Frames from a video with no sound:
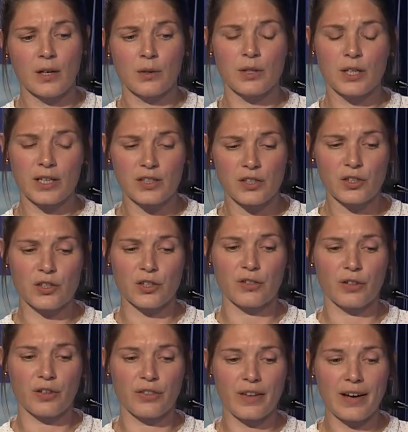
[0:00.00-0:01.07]
which has just
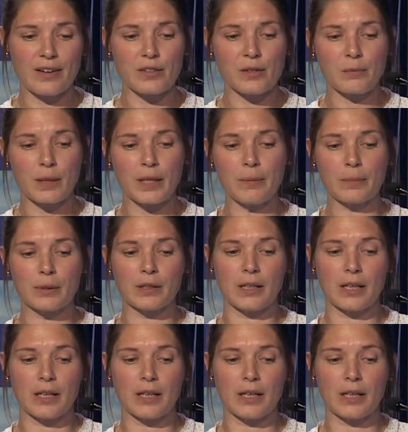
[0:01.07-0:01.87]
under 1,000 people